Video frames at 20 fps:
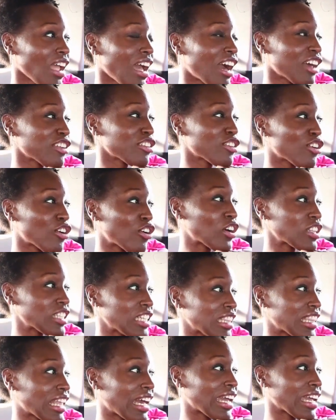how do you call
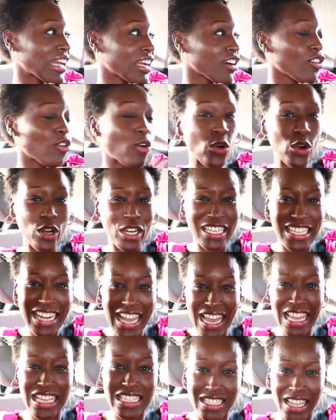it, like
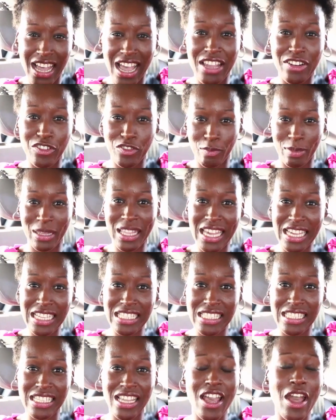organized kind of
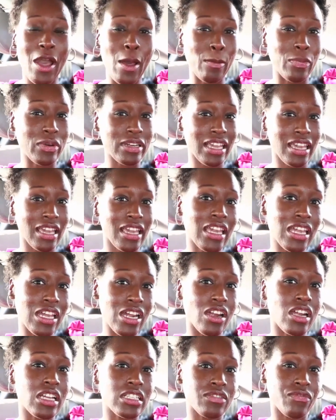place. But
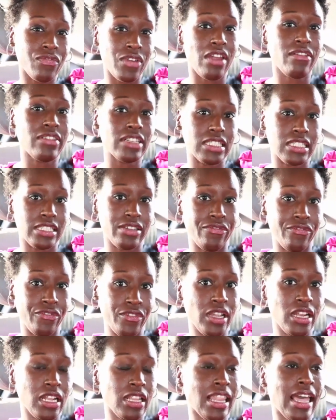here it's very
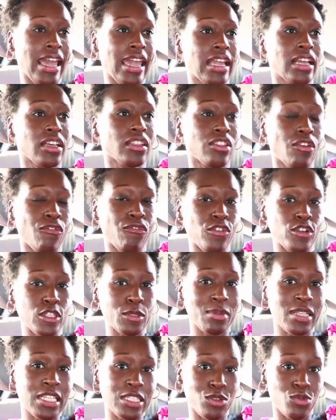different. Like the
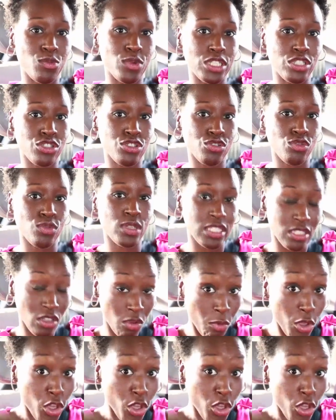first place we went to, it's a